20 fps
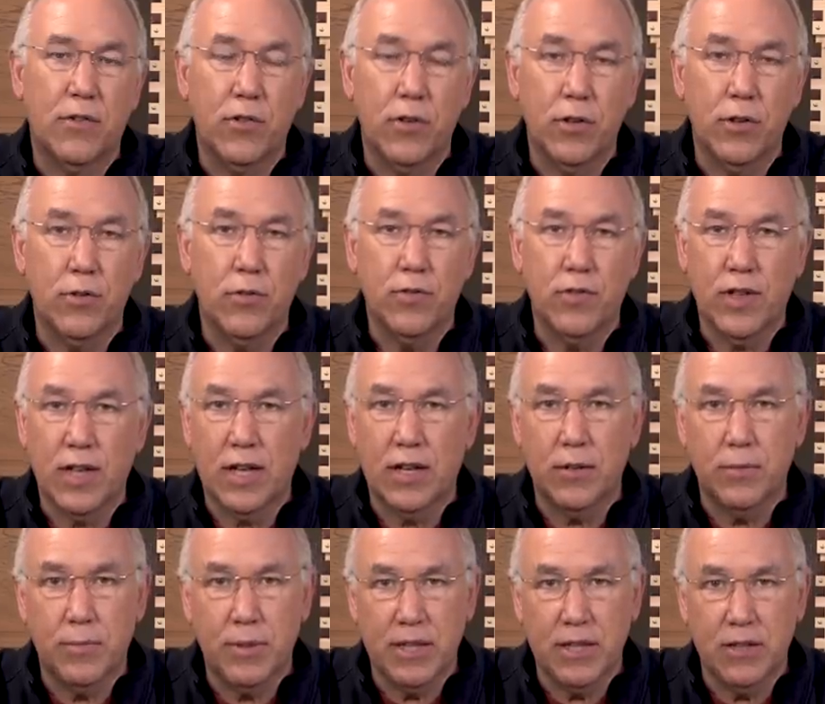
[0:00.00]
soon
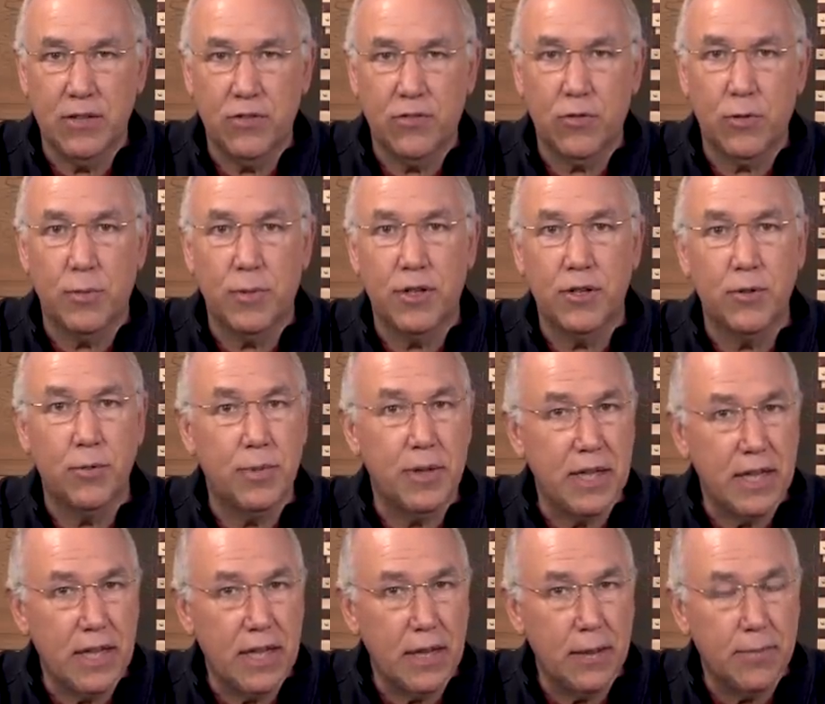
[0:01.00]
scout bees from other
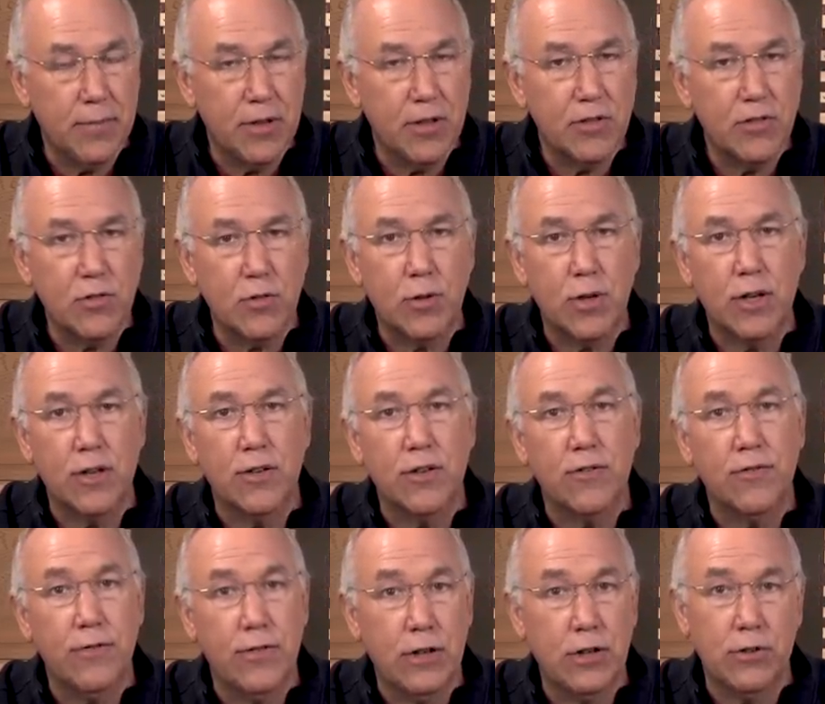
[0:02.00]
beekeepers or
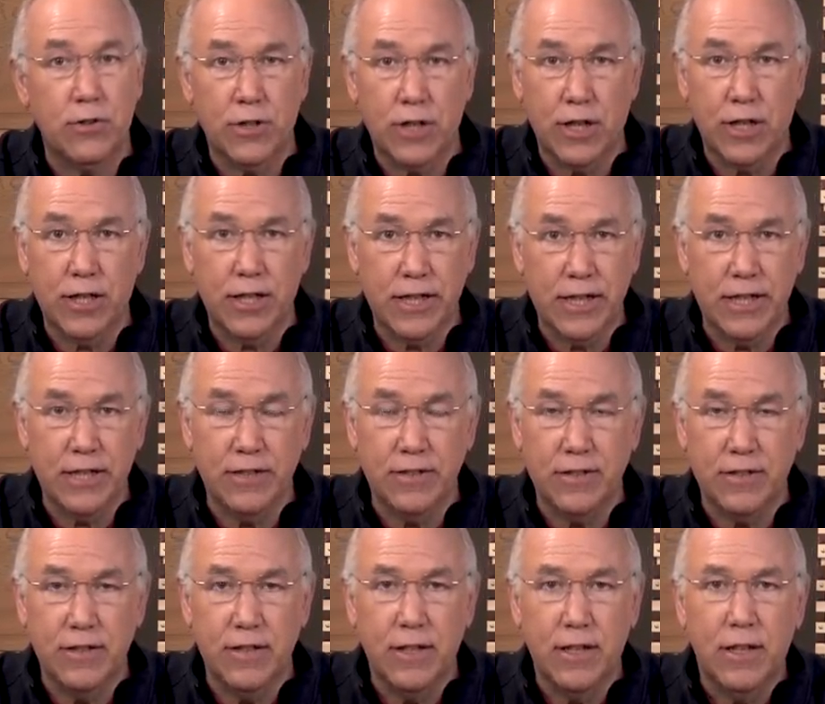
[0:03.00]
other feral
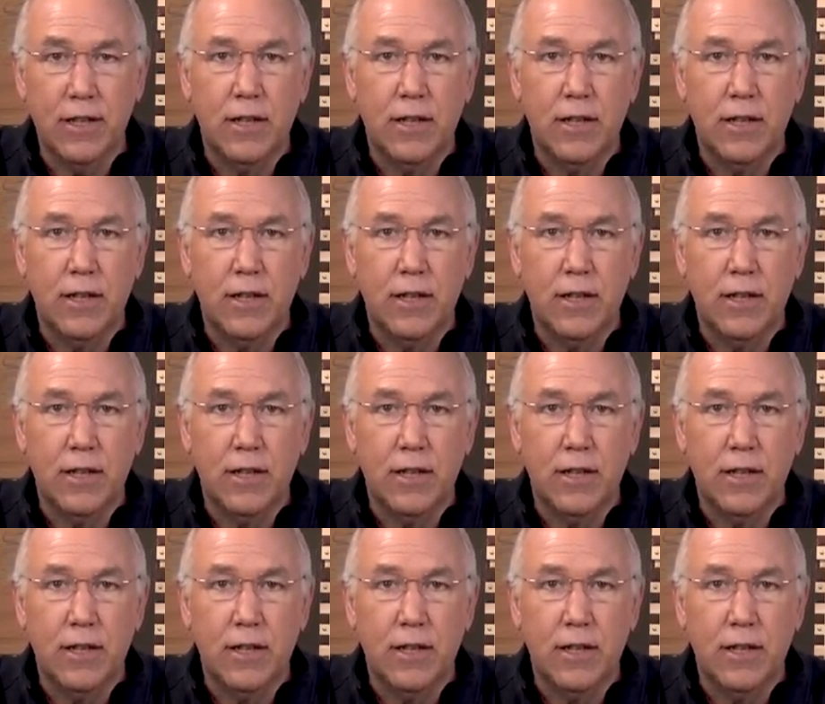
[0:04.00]
colonies